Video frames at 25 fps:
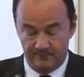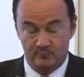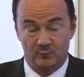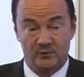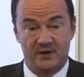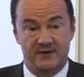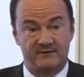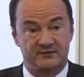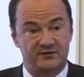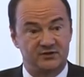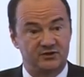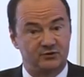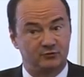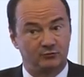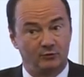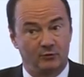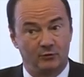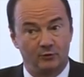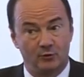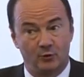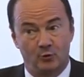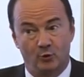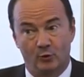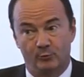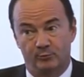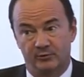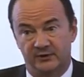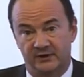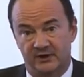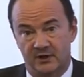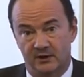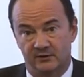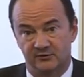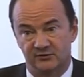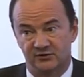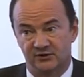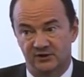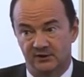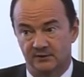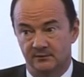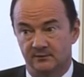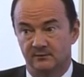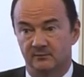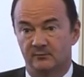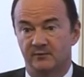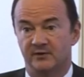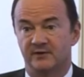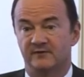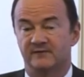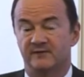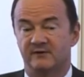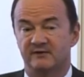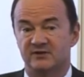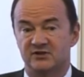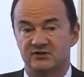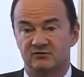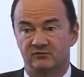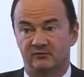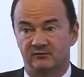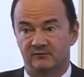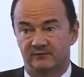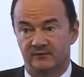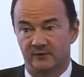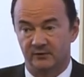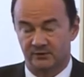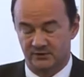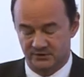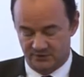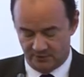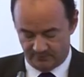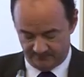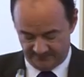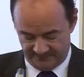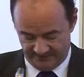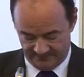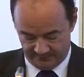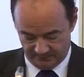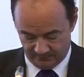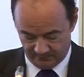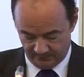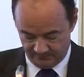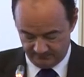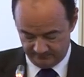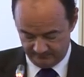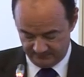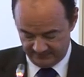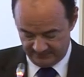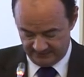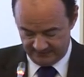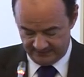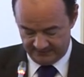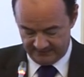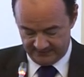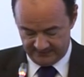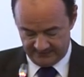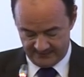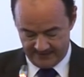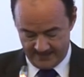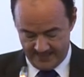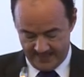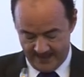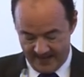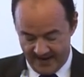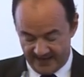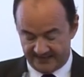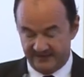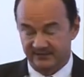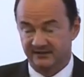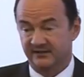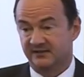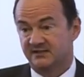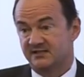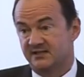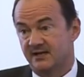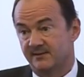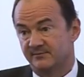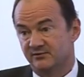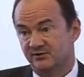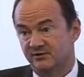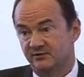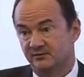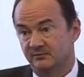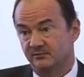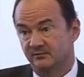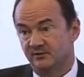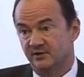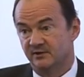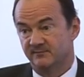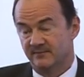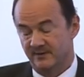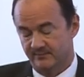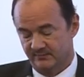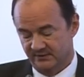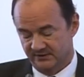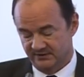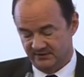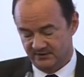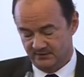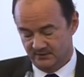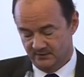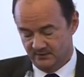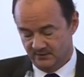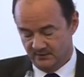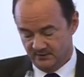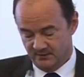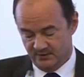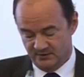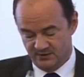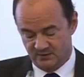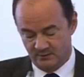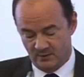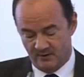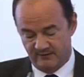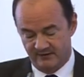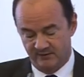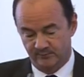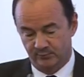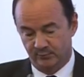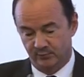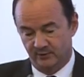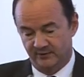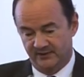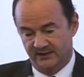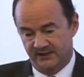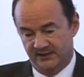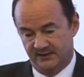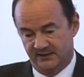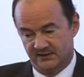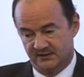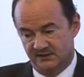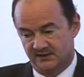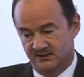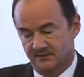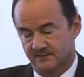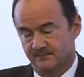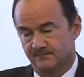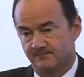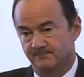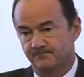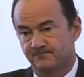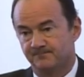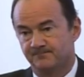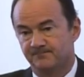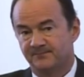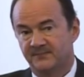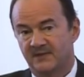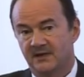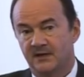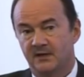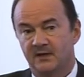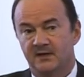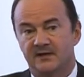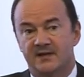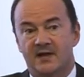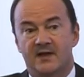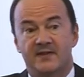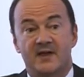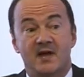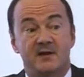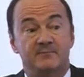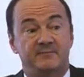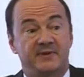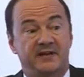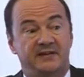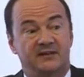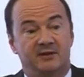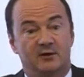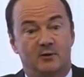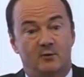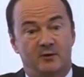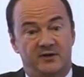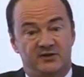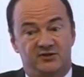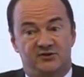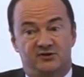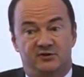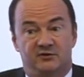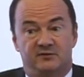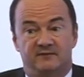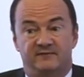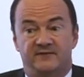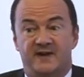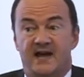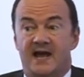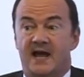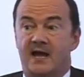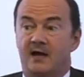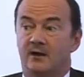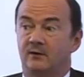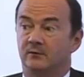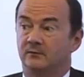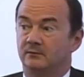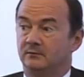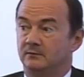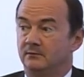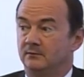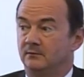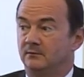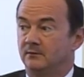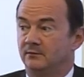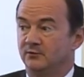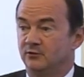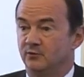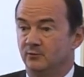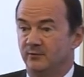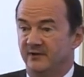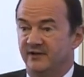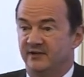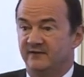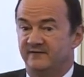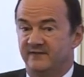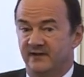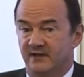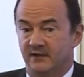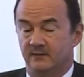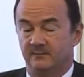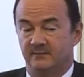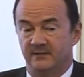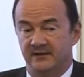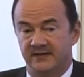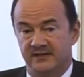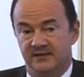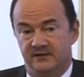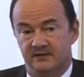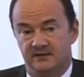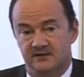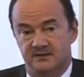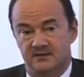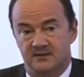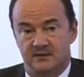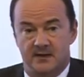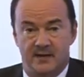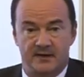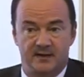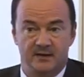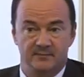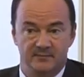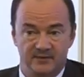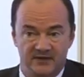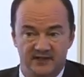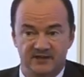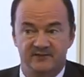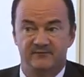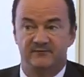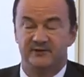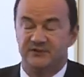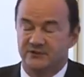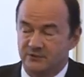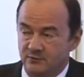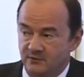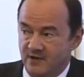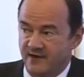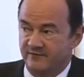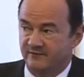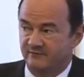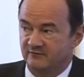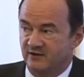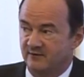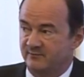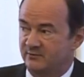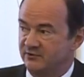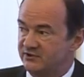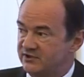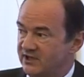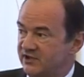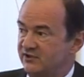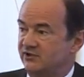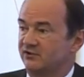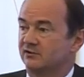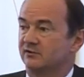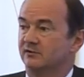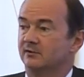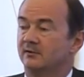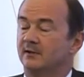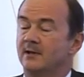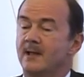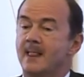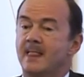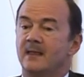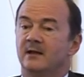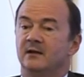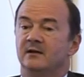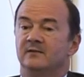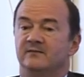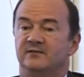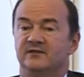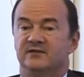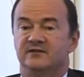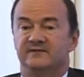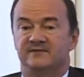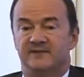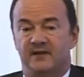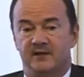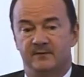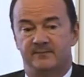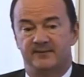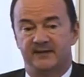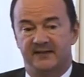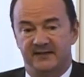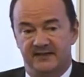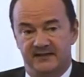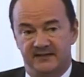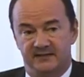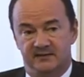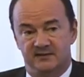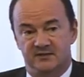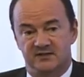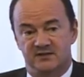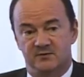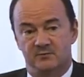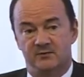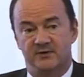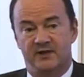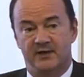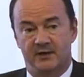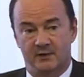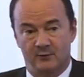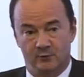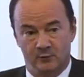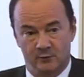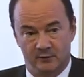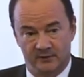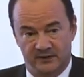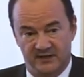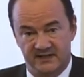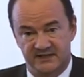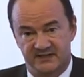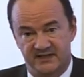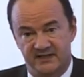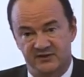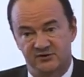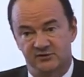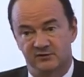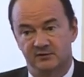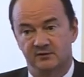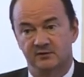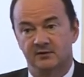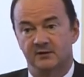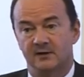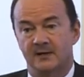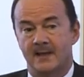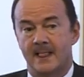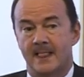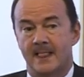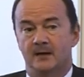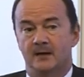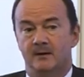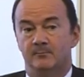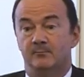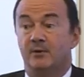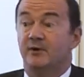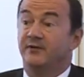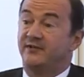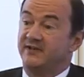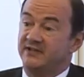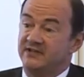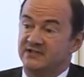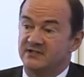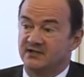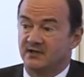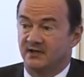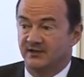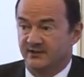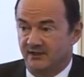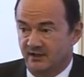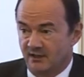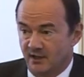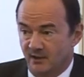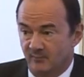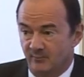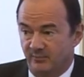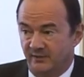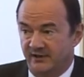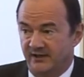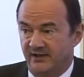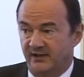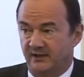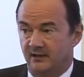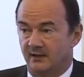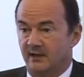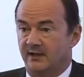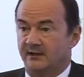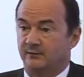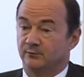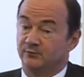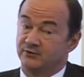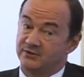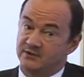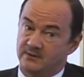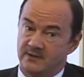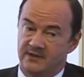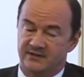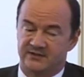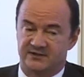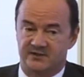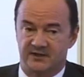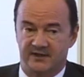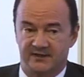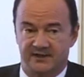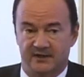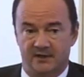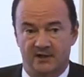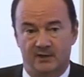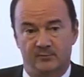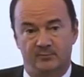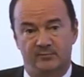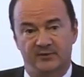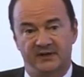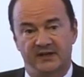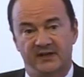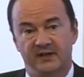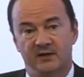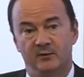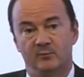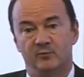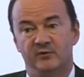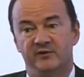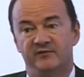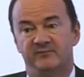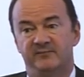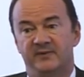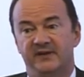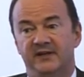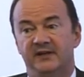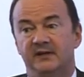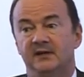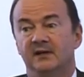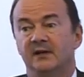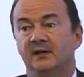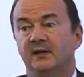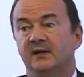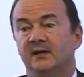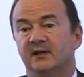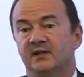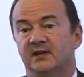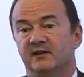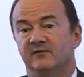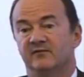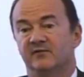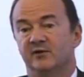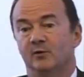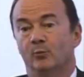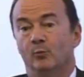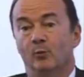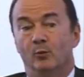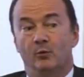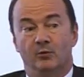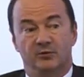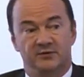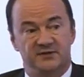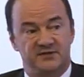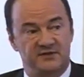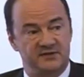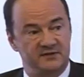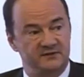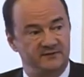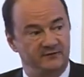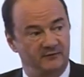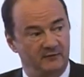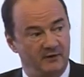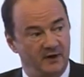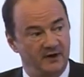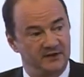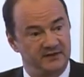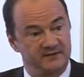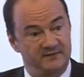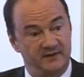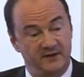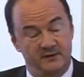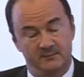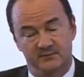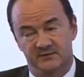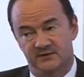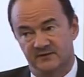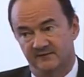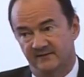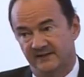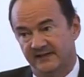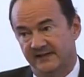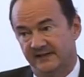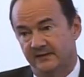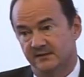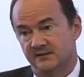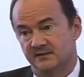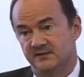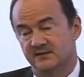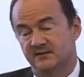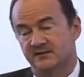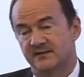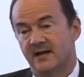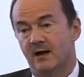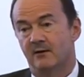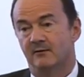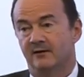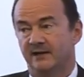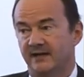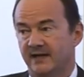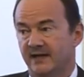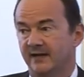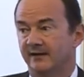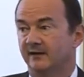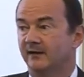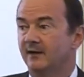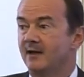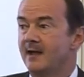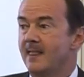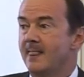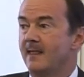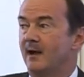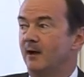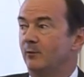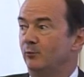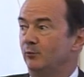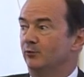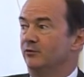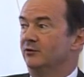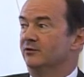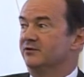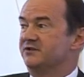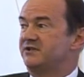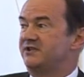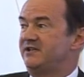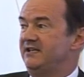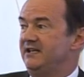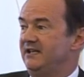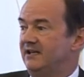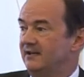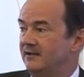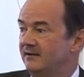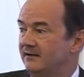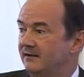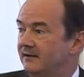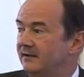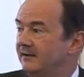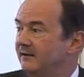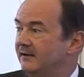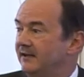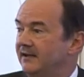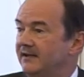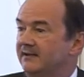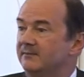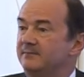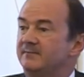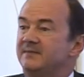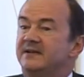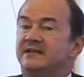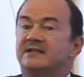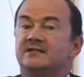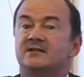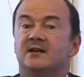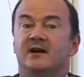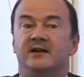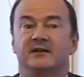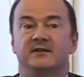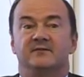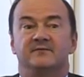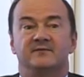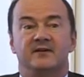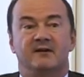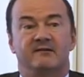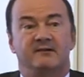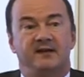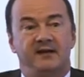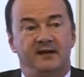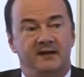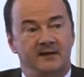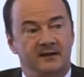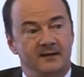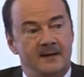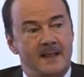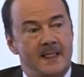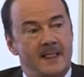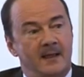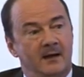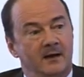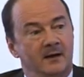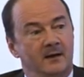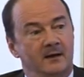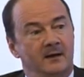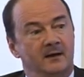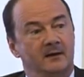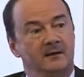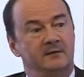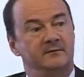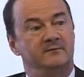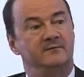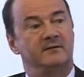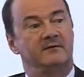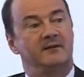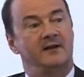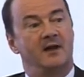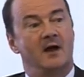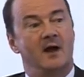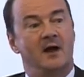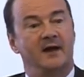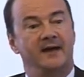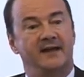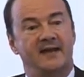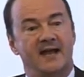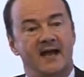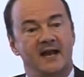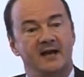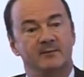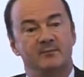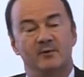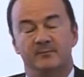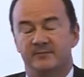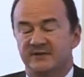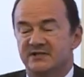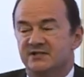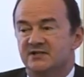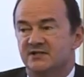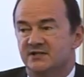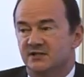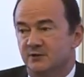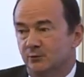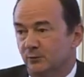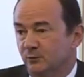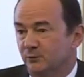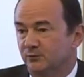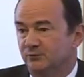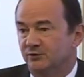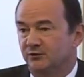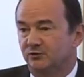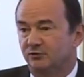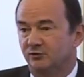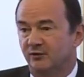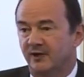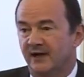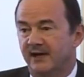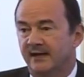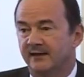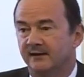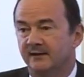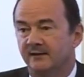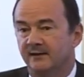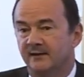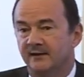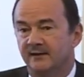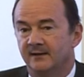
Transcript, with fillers: We have a strong corporate culture with a very strong focus on people and an exceptional commitment to our employees. Now, that begged the question for how do we develop leaders? And I believe we do have a reputation for developing leaders within our organization, both inside the company and also outside the company, and we've been given awards for our development of leaders. Now, again, I would not seek in a, inside a very, uh, very high caliber business school to try and